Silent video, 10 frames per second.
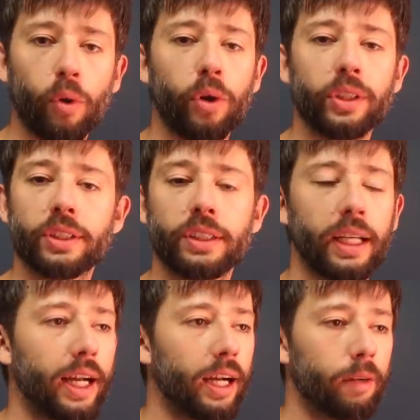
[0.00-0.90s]
Wars,
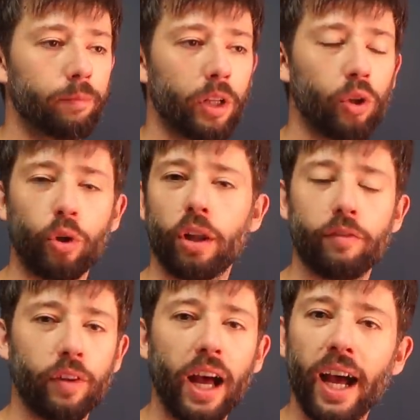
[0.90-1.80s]
um, Lord of the
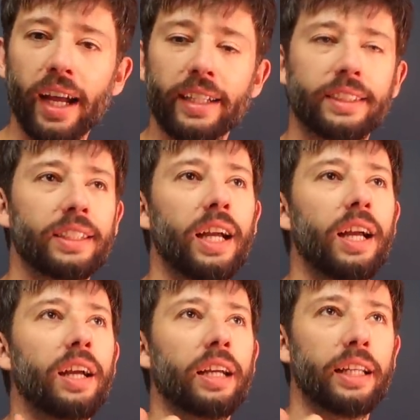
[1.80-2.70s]
Flies,
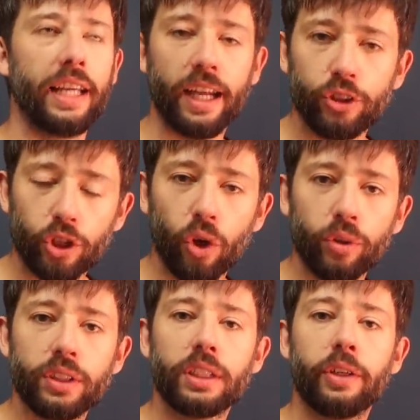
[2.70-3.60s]
Indiana
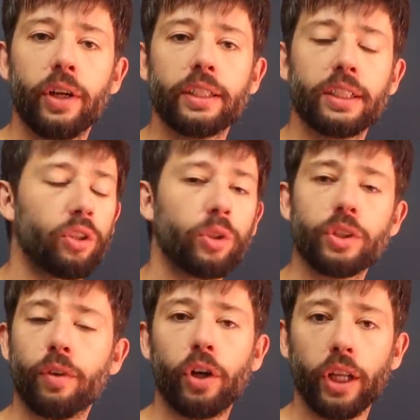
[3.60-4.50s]
Jones series, and those
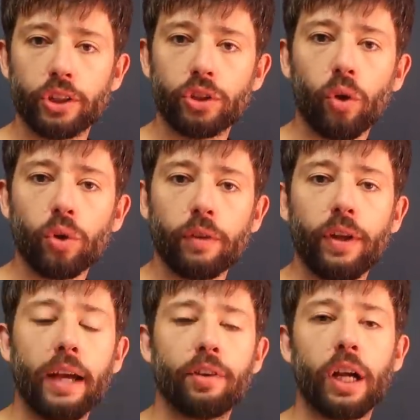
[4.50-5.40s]
have already sold, and
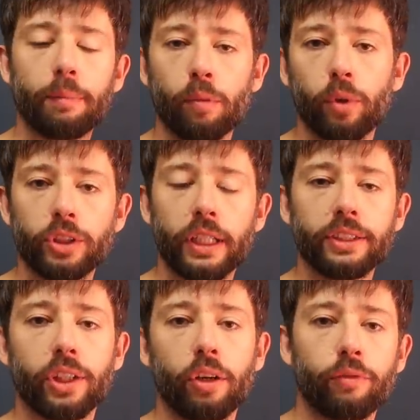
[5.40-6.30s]
we have a couple more
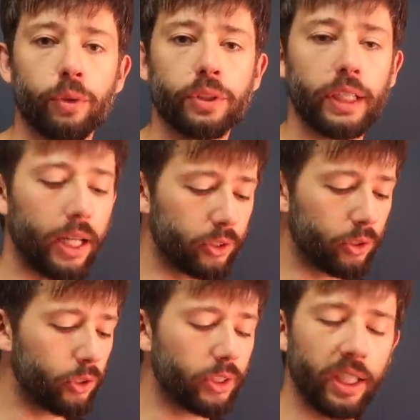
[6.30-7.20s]
sets that are for sale.
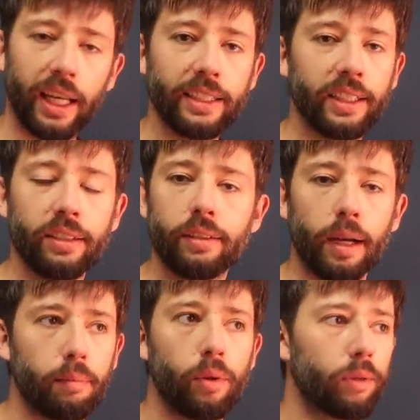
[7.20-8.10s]
So just an easy
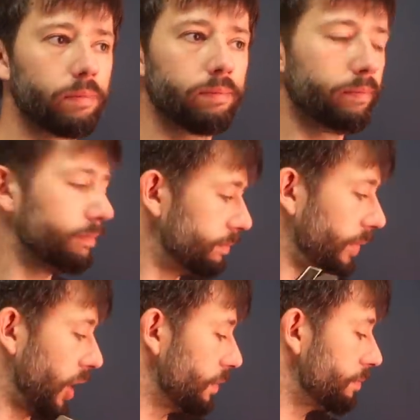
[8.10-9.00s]
double,
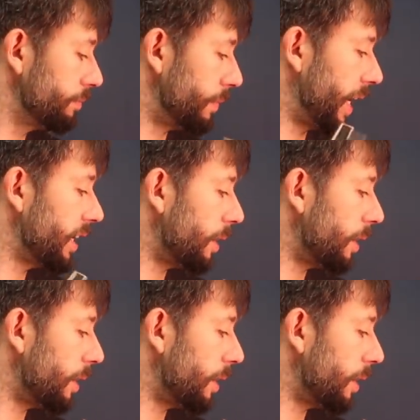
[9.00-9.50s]
you know, money